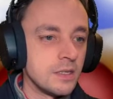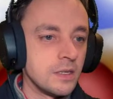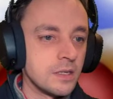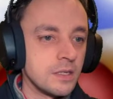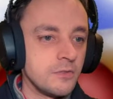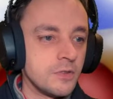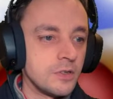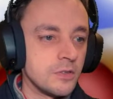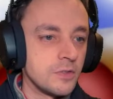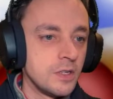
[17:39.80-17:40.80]
Okay, fair
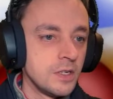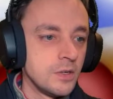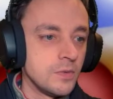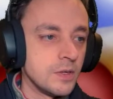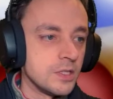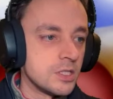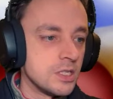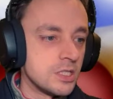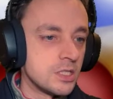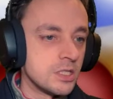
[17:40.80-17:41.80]
enough. Well, it's
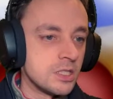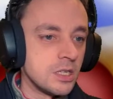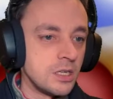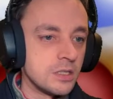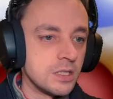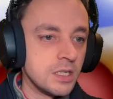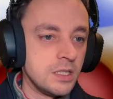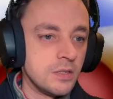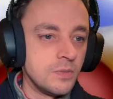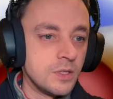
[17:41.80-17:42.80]
a start,
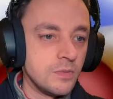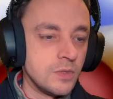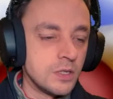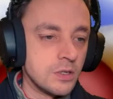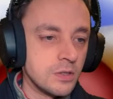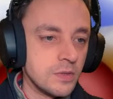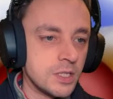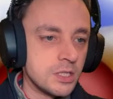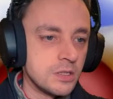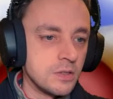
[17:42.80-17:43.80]
eh? And we can work on the
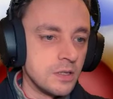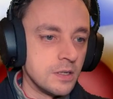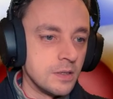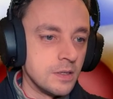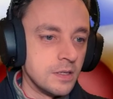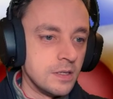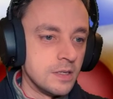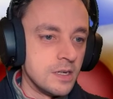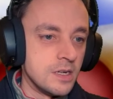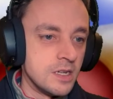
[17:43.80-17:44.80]
rest
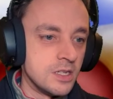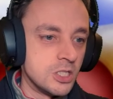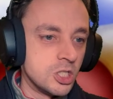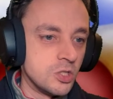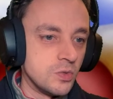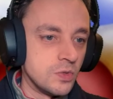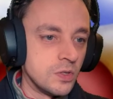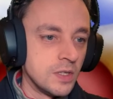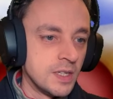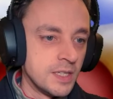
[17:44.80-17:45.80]
in soon.
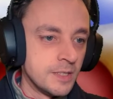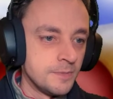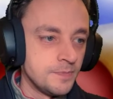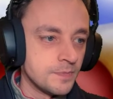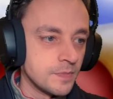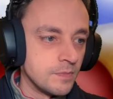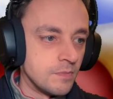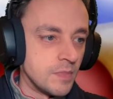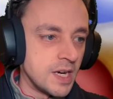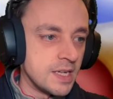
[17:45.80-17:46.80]

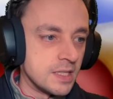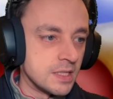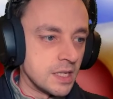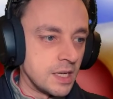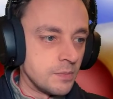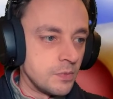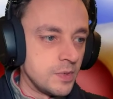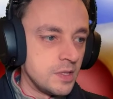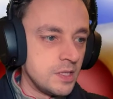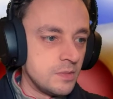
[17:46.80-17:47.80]
Miner's lamp.
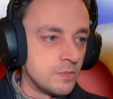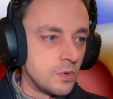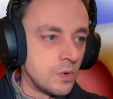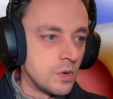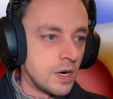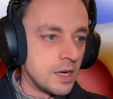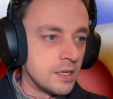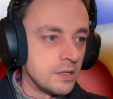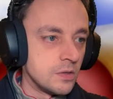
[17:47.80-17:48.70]
We need more iron